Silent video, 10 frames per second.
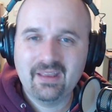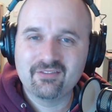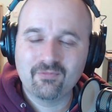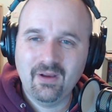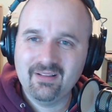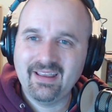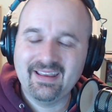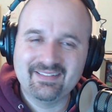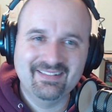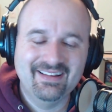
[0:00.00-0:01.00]
as well
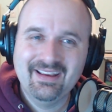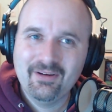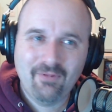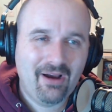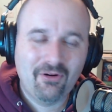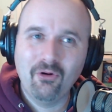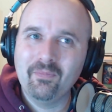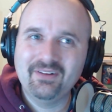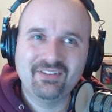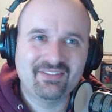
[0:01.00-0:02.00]
as, wow, a whole
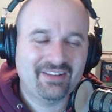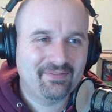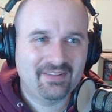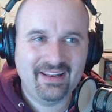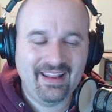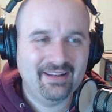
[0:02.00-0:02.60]
bunch of stuff today.